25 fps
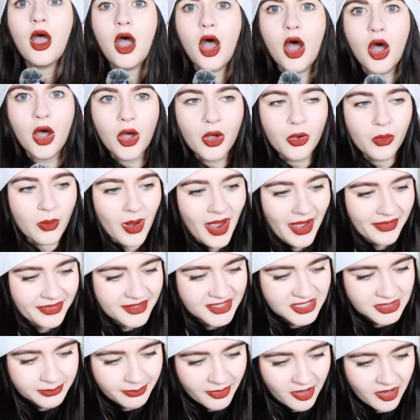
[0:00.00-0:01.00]
Oh, and the
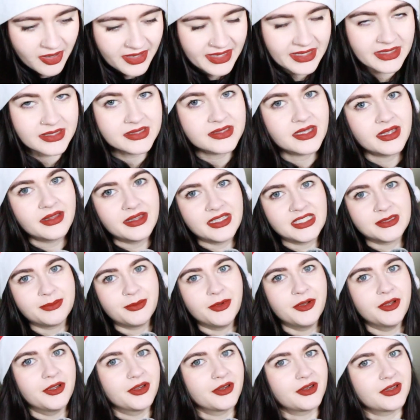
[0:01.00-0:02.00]
spice. This
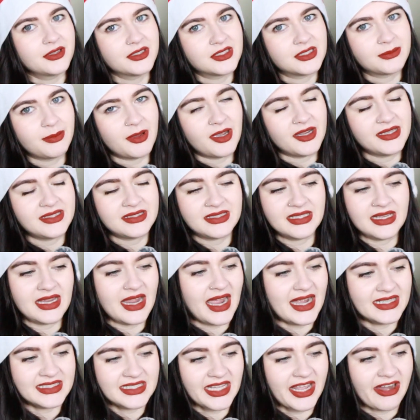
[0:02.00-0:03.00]
book, spicy.
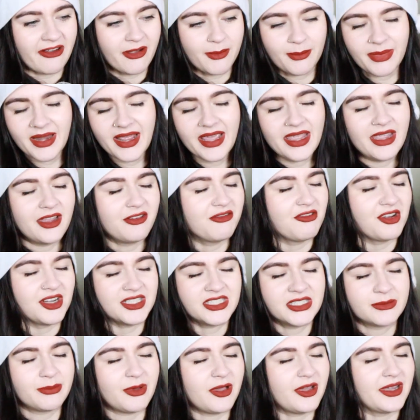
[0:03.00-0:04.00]
Ashley Herring Blake
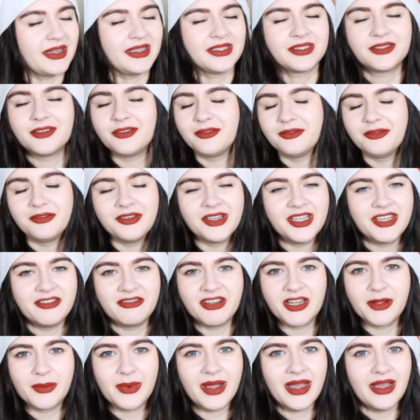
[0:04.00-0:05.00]
writes spice really,
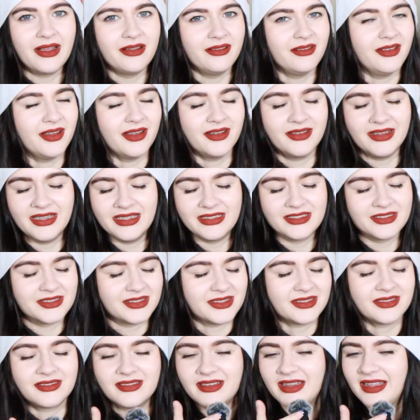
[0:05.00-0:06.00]
really well. It
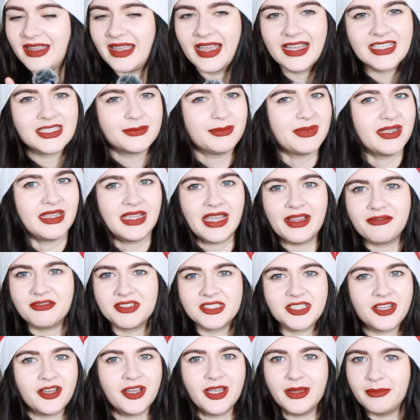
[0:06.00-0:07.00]
gets me every
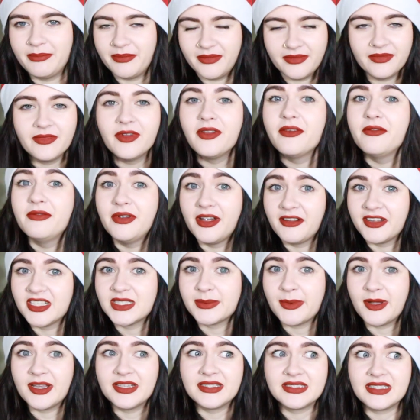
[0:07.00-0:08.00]
time. Very
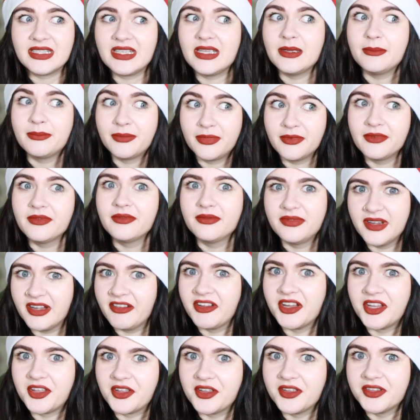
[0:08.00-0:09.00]
spicy, but
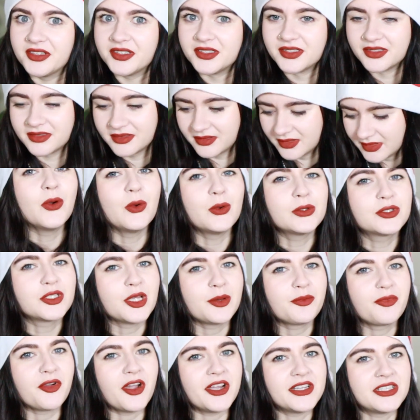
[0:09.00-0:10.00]
very good. Also,
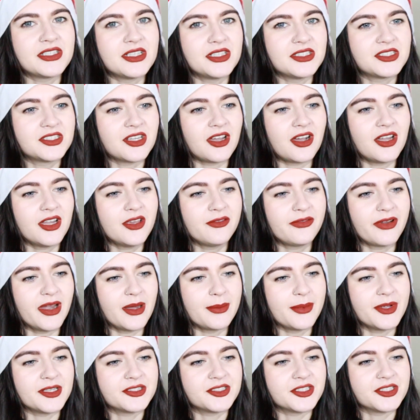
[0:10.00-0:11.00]
Brighton and Charlotte very
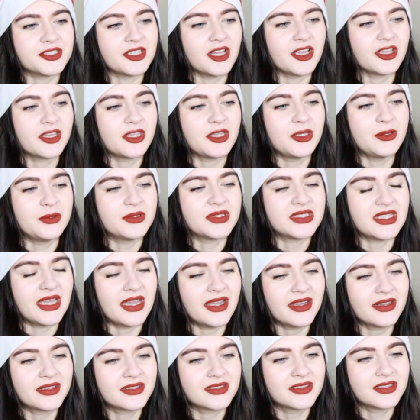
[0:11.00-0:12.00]
much just like use
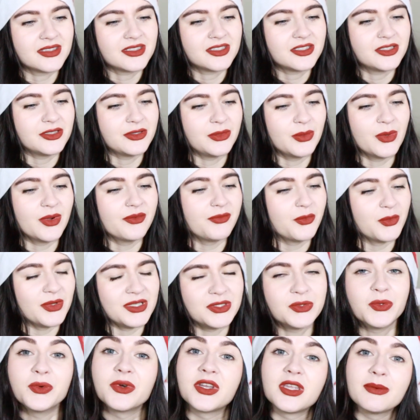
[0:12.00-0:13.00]
sex to avoid
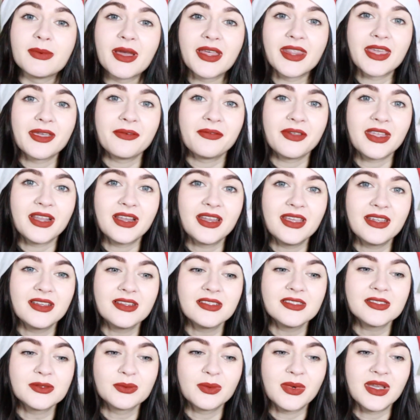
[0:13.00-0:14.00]
talking about their
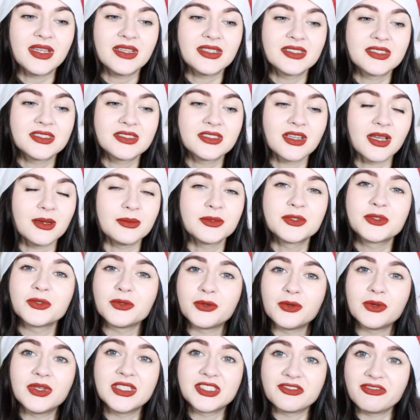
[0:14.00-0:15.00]
feelings, which I'm
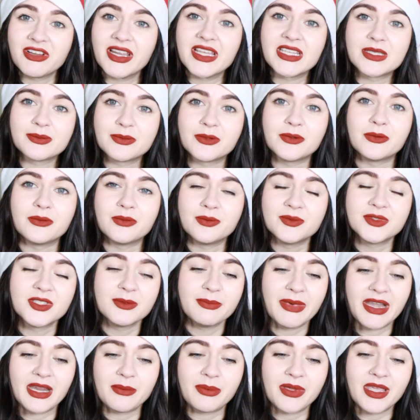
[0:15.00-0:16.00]
sure is relatable to
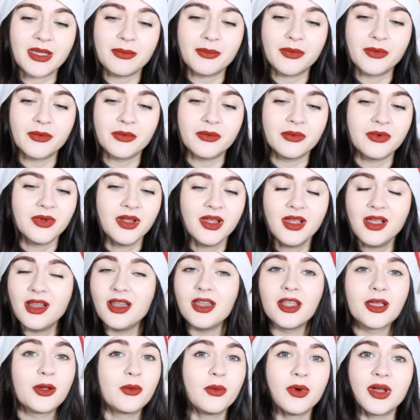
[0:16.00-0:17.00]
many people.
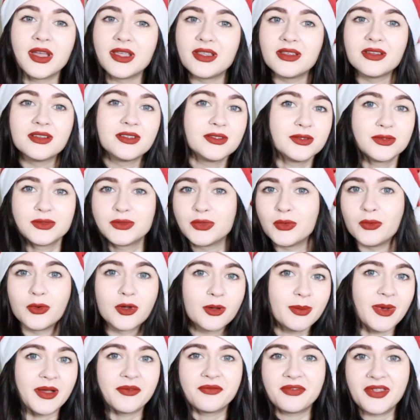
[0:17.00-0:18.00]
Like, why talk
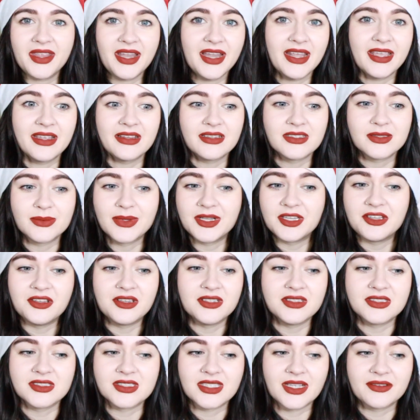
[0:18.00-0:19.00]
about feelings when you
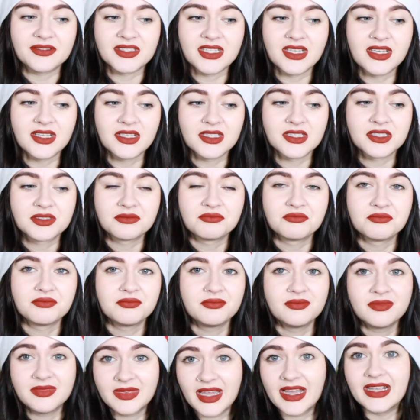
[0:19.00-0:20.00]
can just have sex?
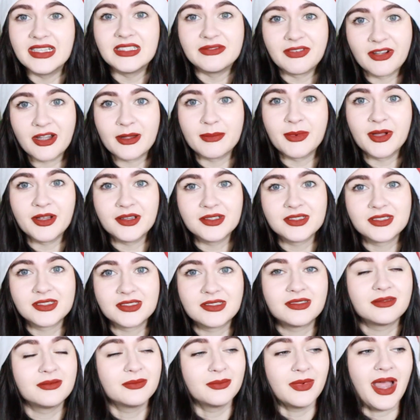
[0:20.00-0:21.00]
That is very
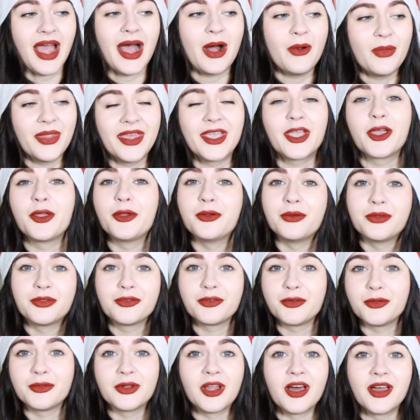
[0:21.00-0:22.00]
much how they go
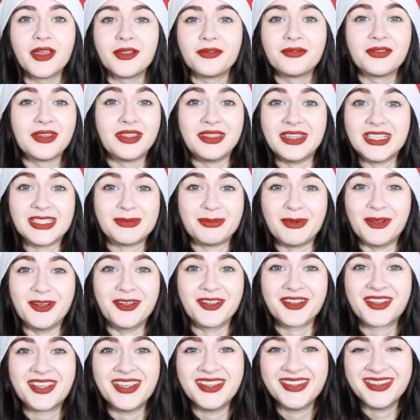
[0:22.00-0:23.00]
through life in this
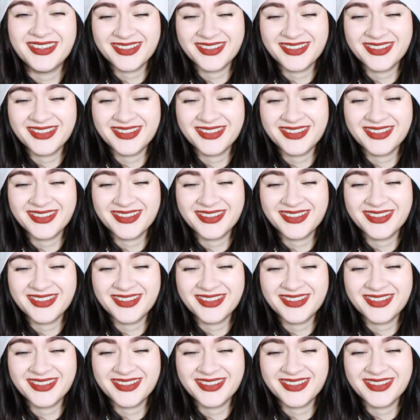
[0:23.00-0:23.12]
book.